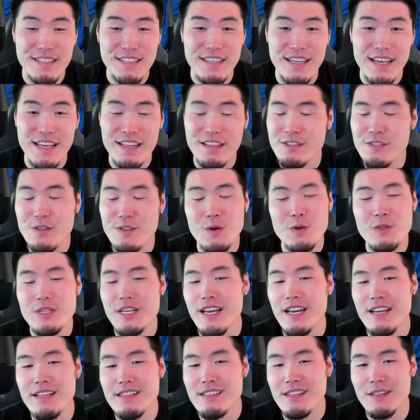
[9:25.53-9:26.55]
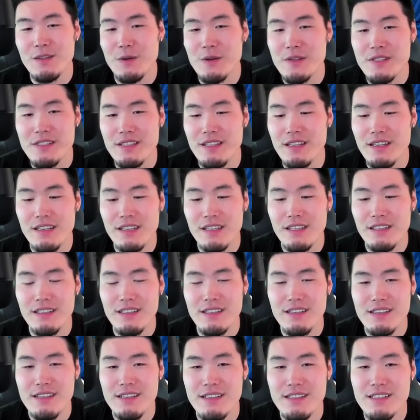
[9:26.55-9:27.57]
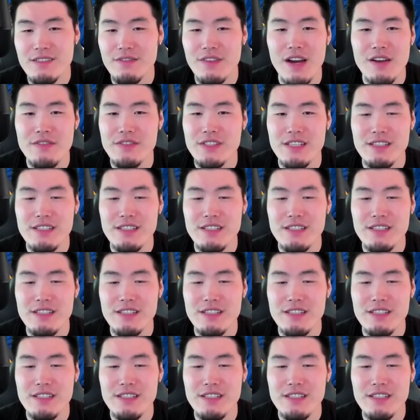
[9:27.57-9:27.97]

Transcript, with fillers: And there's no chance that Lord Slug survives